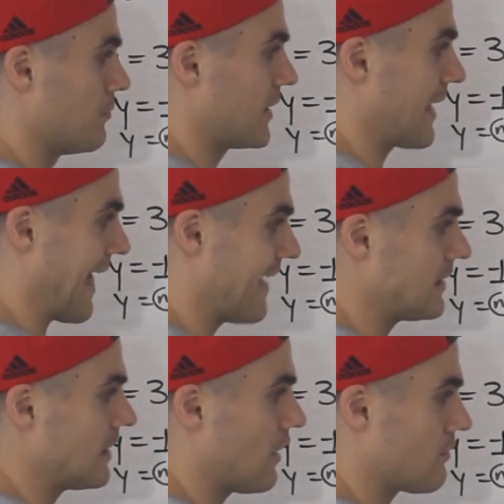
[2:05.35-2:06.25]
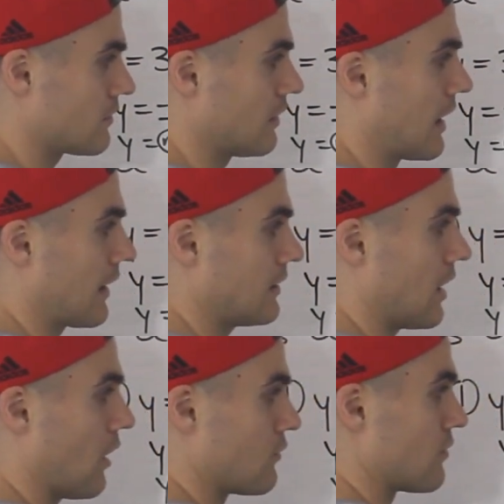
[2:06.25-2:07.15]
But any other line
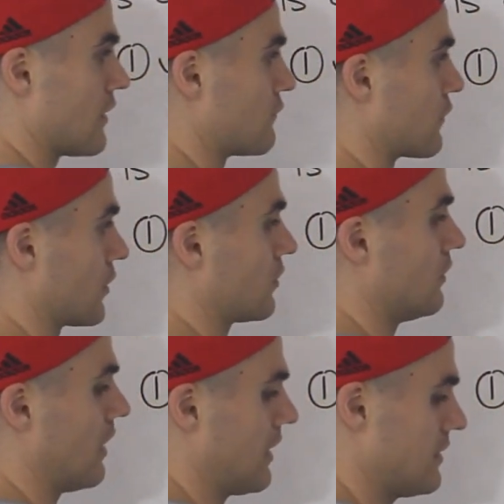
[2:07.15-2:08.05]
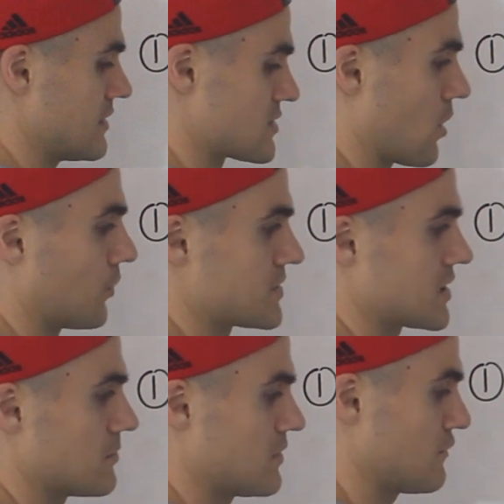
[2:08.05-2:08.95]
other than a vertical line is always
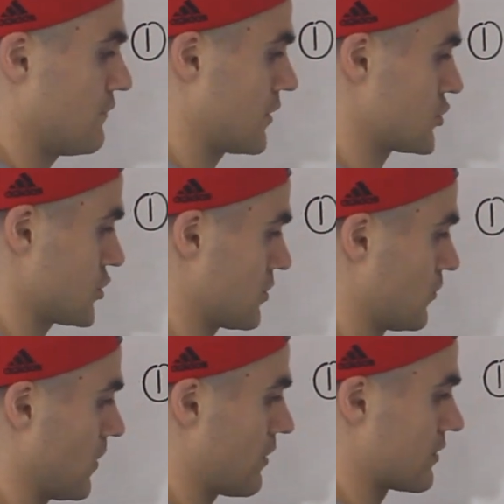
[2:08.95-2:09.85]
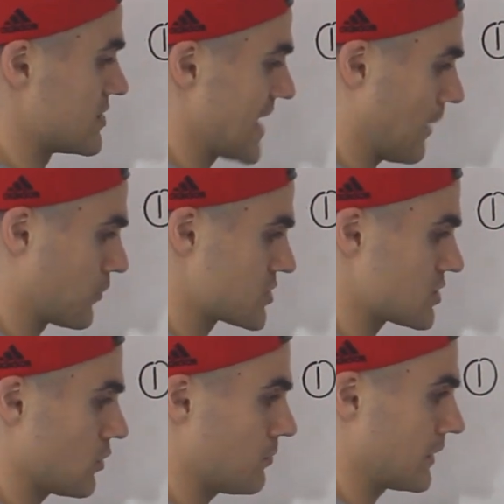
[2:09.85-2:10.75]
going to be a function, whether a downward
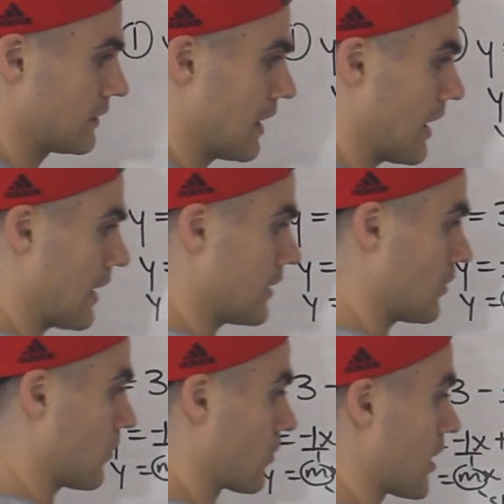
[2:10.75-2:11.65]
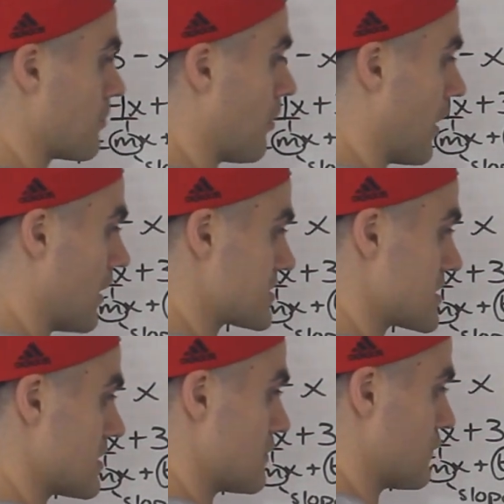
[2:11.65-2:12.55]
sloping line or a
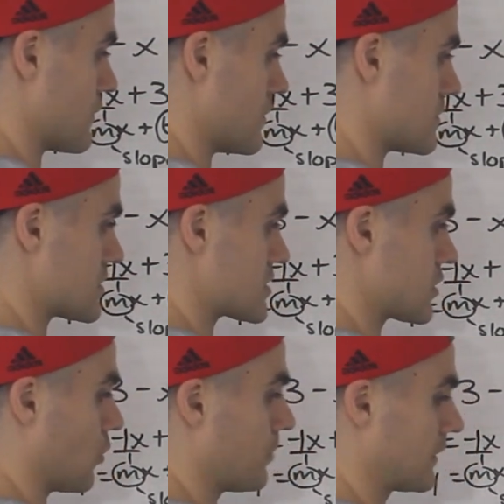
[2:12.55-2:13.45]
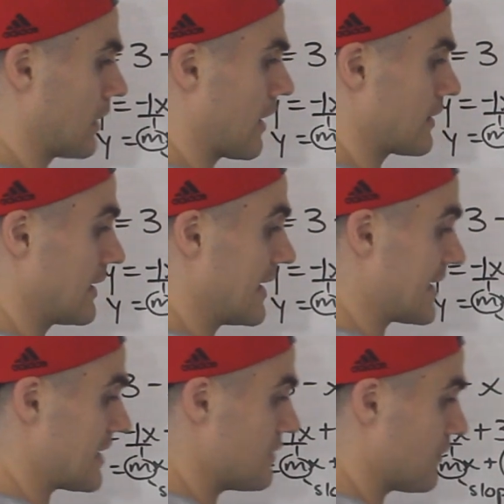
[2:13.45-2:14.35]
positive sloping line,
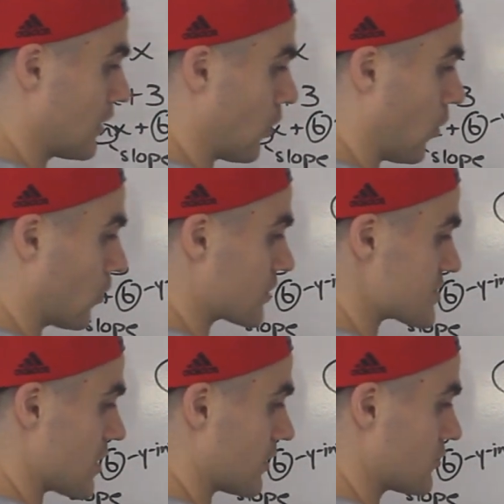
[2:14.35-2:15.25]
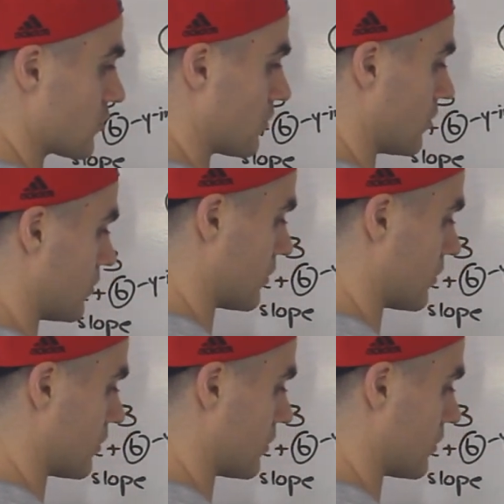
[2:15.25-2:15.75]
even a horizontal